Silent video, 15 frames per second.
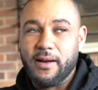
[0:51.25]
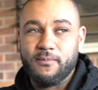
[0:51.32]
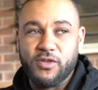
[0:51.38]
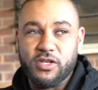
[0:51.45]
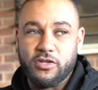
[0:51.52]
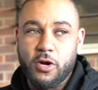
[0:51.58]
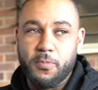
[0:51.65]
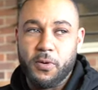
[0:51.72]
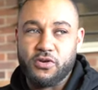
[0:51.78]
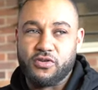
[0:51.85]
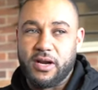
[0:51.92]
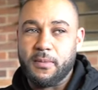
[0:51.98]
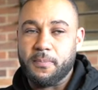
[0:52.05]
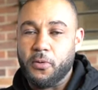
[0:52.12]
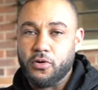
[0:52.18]
there's no point
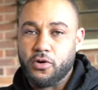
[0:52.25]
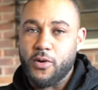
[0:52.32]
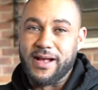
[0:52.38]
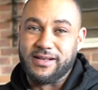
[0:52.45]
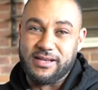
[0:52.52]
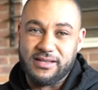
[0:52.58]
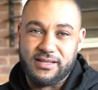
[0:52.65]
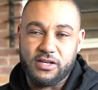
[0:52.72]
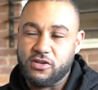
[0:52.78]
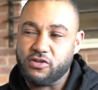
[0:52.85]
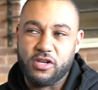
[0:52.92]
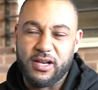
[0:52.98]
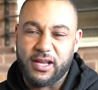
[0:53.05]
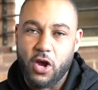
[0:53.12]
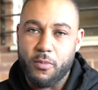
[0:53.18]
trying to put new exercise in because it's
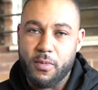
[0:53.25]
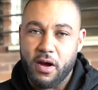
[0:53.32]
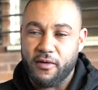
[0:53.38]
going to kill me